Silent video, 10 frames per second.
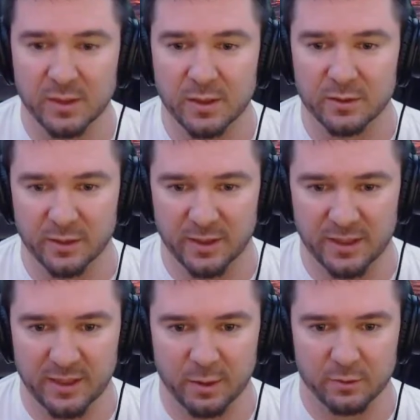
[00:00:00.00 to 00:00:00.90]
So they
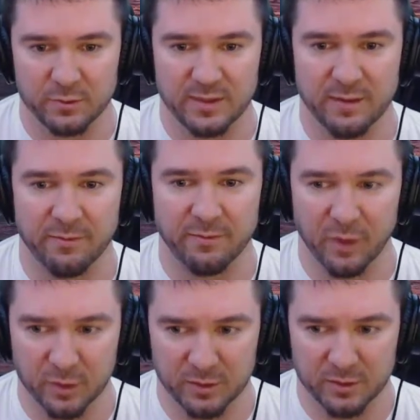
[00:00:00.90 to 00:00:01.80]
did an ultrasound
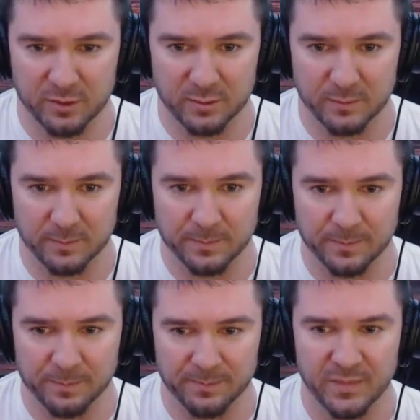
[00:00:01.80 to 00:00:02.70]
first,
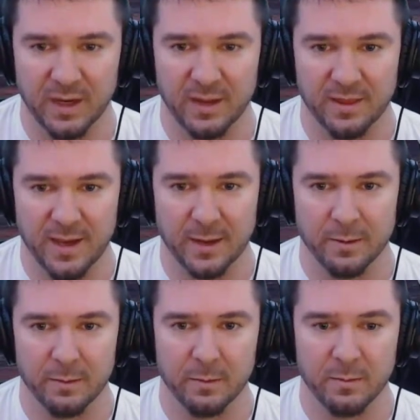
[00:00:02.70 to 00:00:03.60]
and
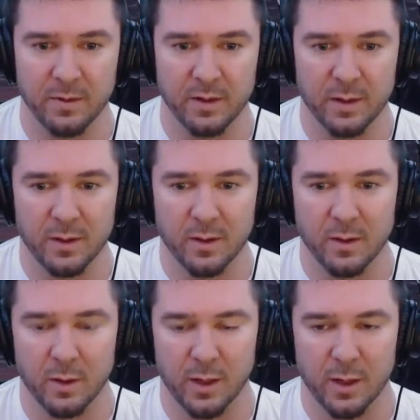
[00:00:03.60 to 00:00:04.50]
then
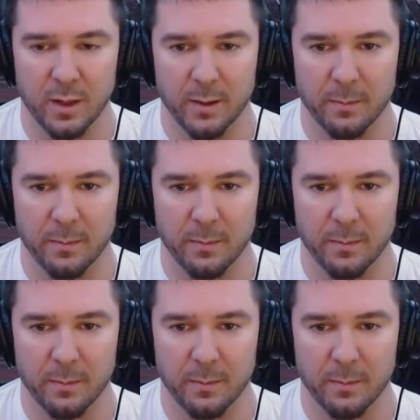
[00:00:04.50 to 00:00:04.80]
um,